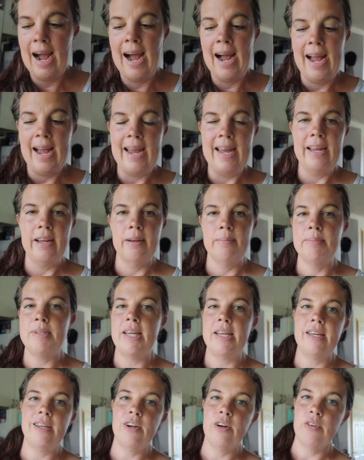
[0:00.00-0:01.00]
I am
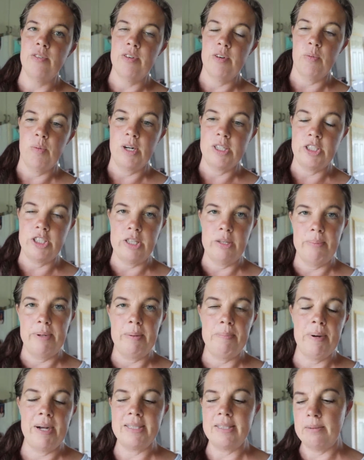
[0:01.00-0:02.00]
taking over washing the
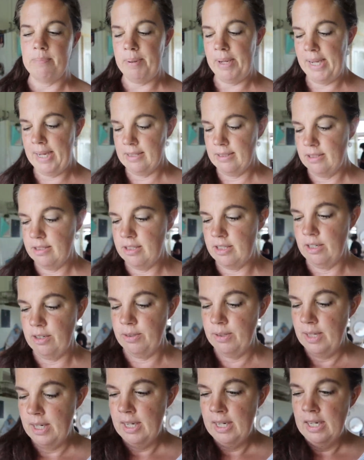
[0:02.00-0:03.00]
big pots and pans.
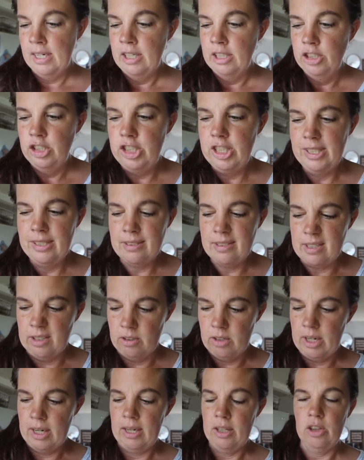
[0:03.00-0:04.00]
So she's
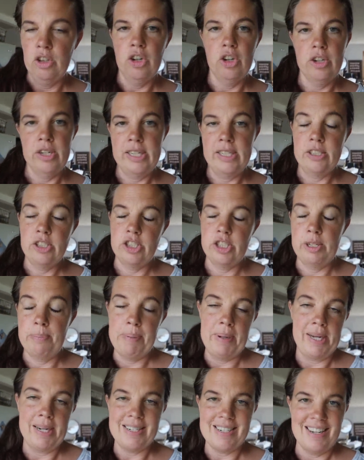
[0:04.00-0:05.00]
still kind of learning. She
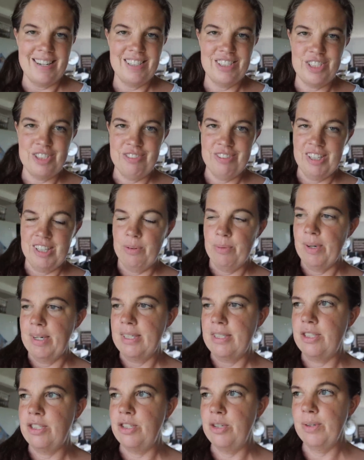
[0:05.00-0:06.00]
picked it. She really
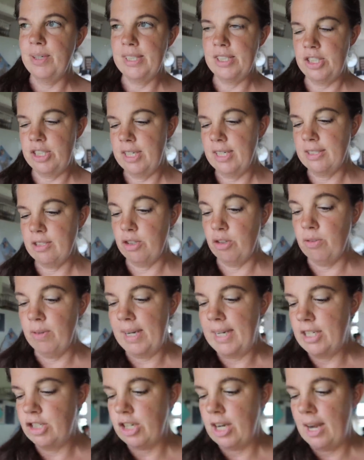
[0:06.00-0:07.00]
wanted to do it. She does a
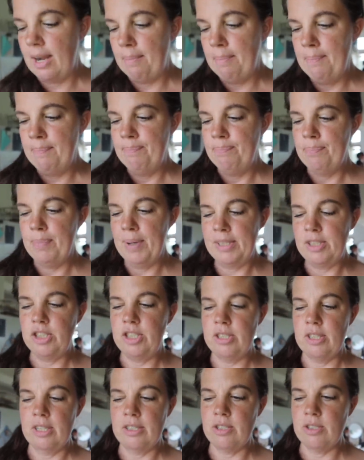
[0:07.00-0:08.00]
great job, but
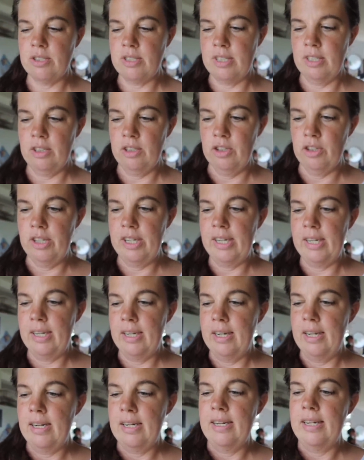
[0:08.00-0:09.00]
she's also still
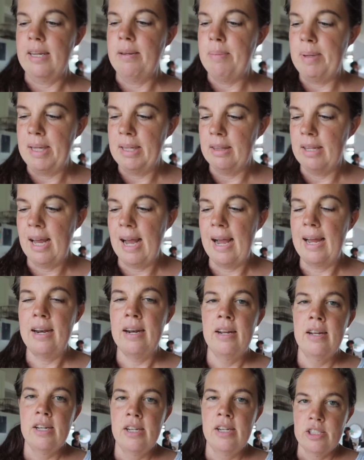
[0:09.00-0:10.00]
learning and it can be a lot.
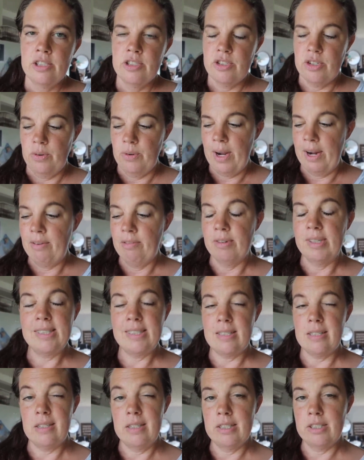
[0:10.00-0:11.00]
So I
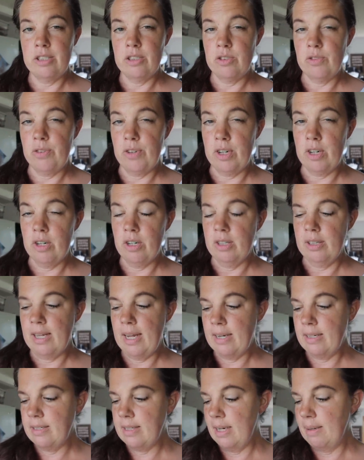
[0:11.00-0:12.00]
rinse the dishes for her a
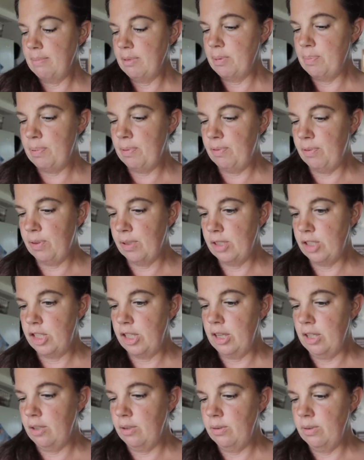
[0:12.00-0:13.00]
lot of times before
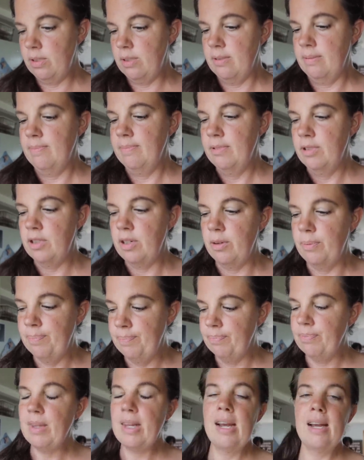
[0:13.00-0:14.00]
she loads. So
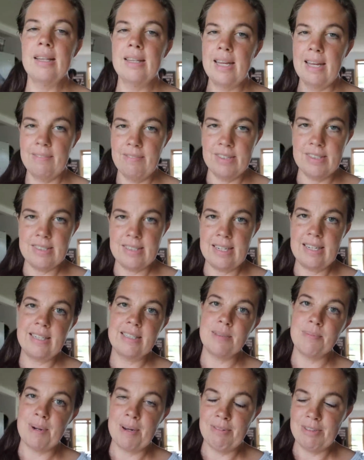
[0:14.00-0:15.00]
a lot of the sink
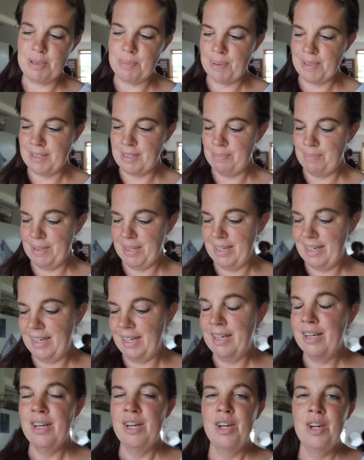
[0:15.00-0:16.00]
is my
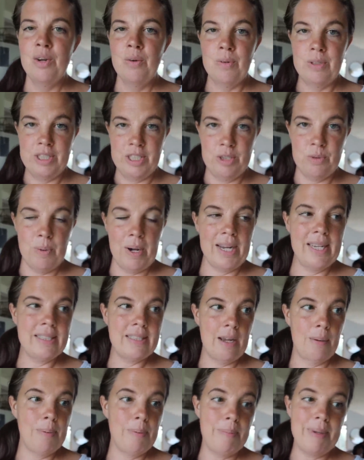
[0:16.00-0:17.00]
responsibility, which is why
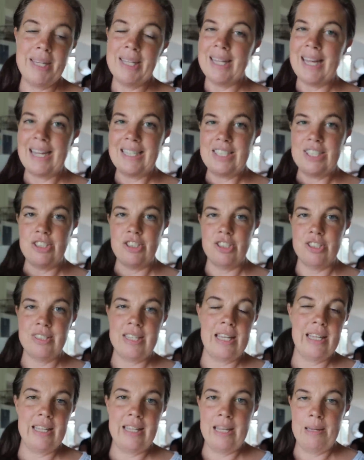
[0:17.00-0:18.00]
it's helping me a lot to just
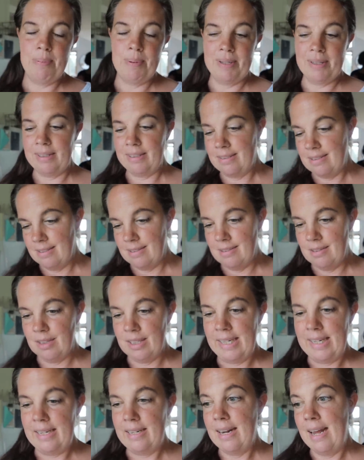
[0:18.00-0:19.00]
keep it
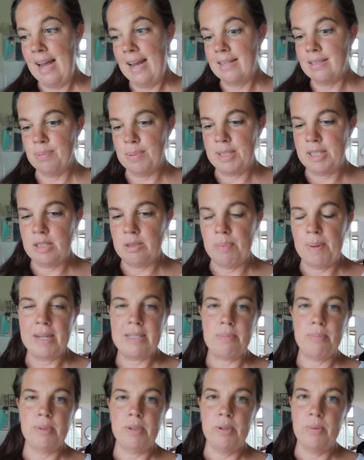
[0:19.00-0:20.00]
clean as much as
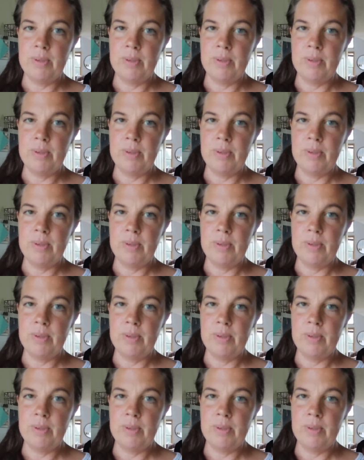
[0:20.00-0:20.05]
possible.